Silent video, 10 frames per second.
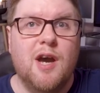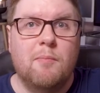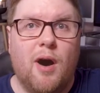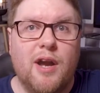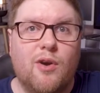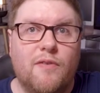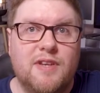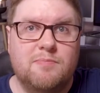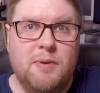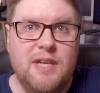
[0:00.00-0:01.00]
but I got
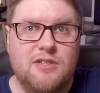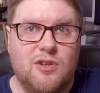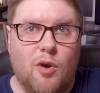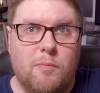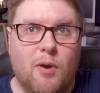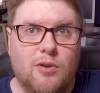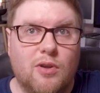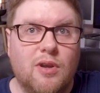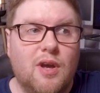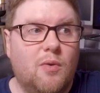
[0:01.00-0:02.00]
this B-stock
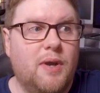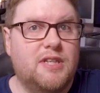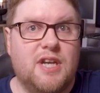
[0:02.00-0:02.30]
model, which